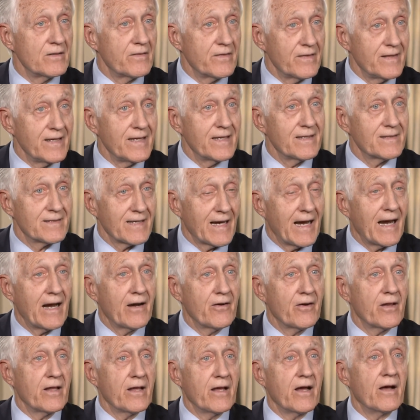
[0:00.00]
the
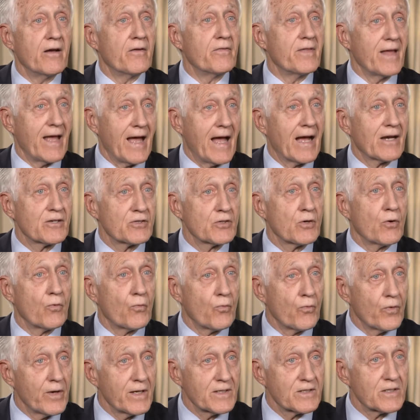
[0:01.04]
entirety of the actual
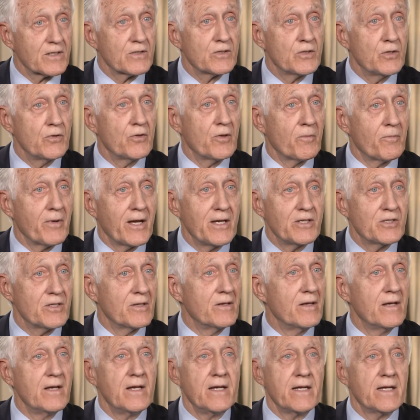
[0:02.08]
risk to the patient.
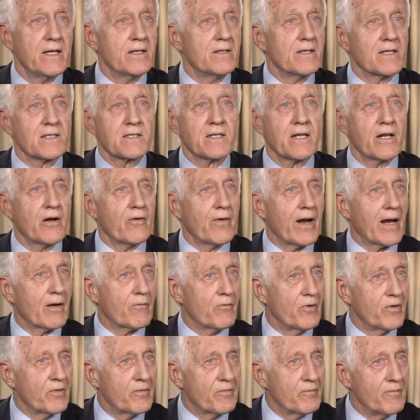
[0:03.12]
It doesn't interact
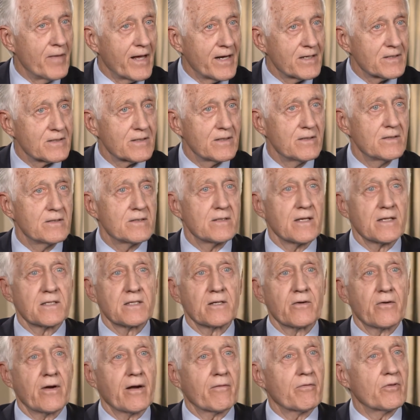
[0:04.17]
with medicines, doesn't
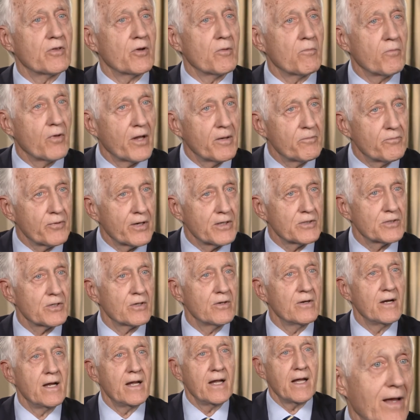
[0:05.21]
interact with their blood
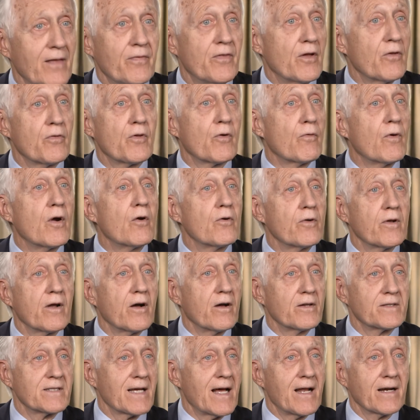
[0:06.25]
pressure, and they're their own
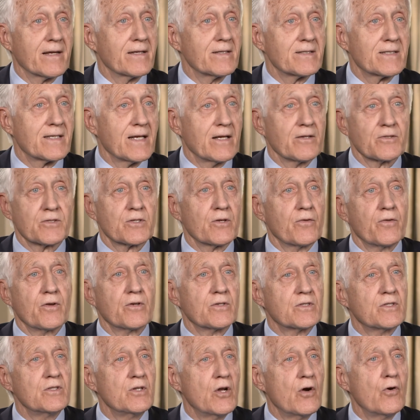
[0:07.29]
autologous cells, so
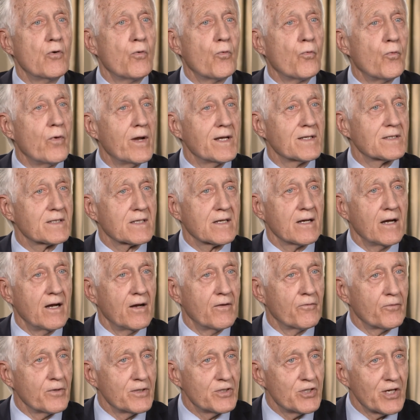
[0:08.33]
there's no risk
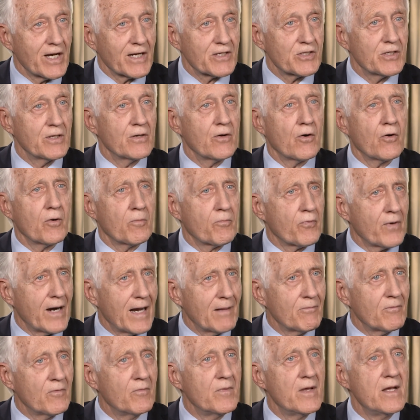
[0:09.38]
of rejection or
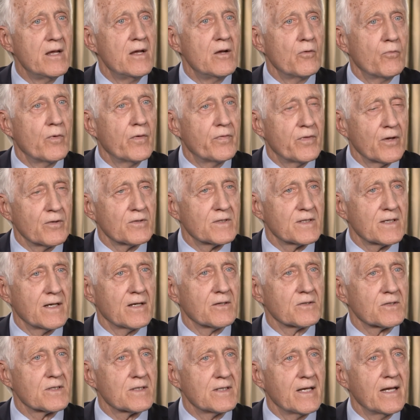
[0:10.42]
problem with those
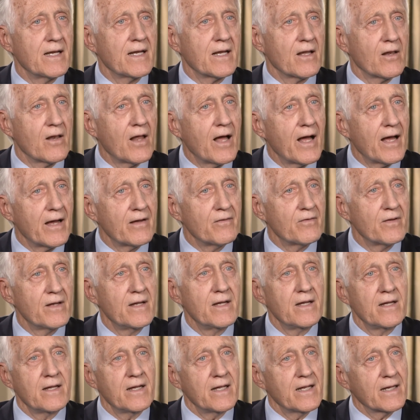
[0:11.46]
cells staying alive.
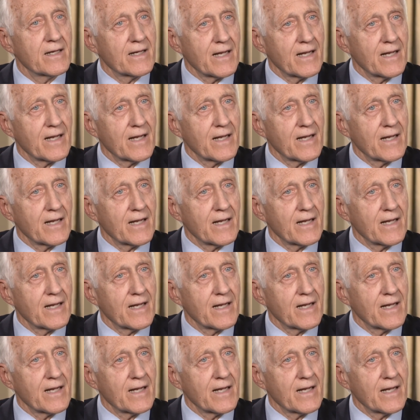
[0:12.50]
In